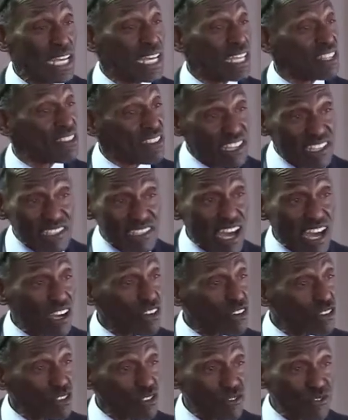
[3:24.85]
They're not
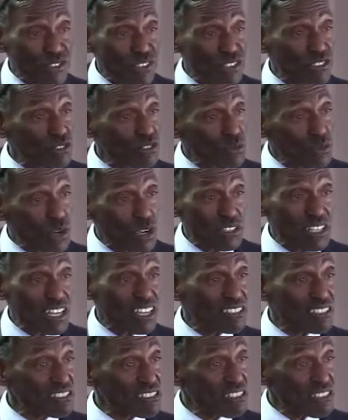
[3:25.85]
going to finish the work
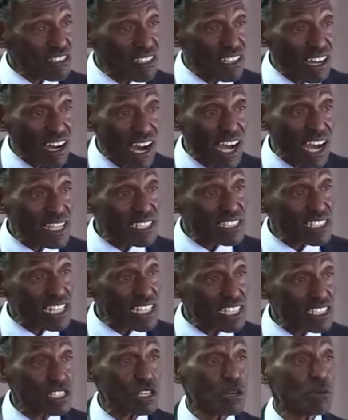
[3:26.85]
until God says
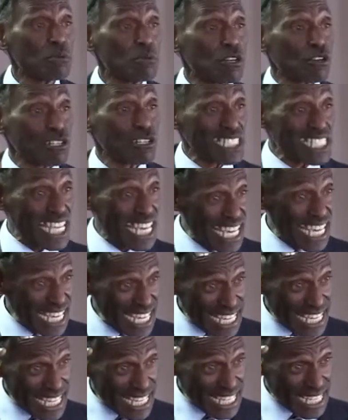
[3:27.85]
so because
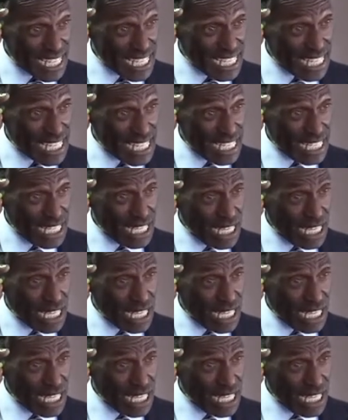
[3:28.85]
He